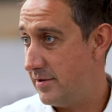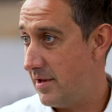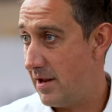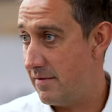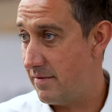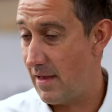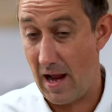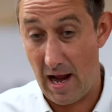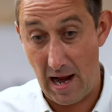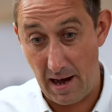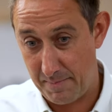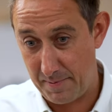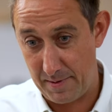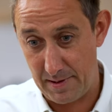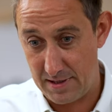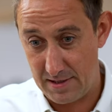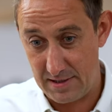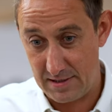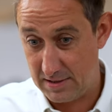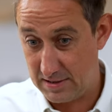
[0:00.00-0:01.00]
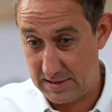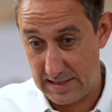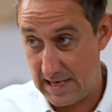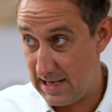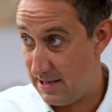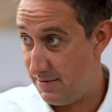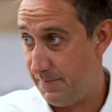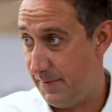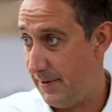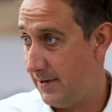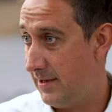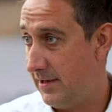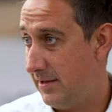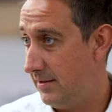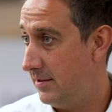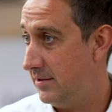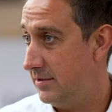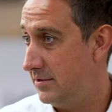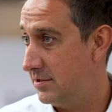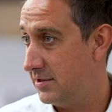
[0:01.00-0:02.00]
They're happy keeping
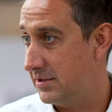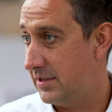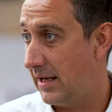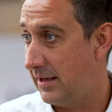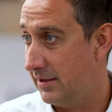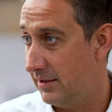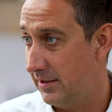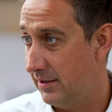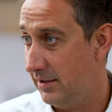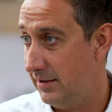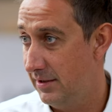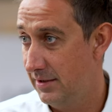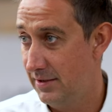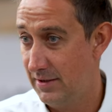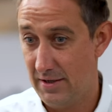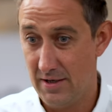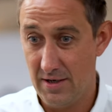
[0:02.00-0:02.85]
it as standard,